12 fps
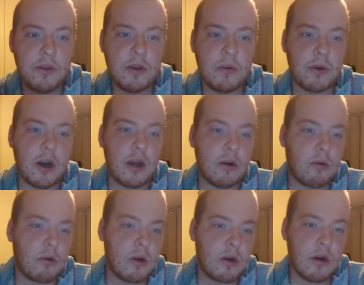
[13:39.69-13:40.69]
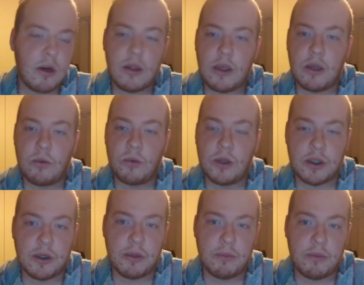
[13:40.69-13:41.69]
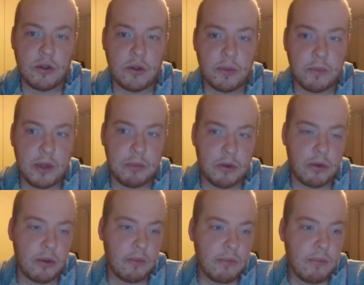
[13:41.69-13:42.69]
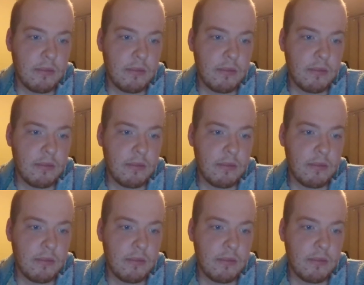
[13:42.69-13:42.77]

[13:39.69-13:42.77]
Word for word: who brought order and wisdom to the people.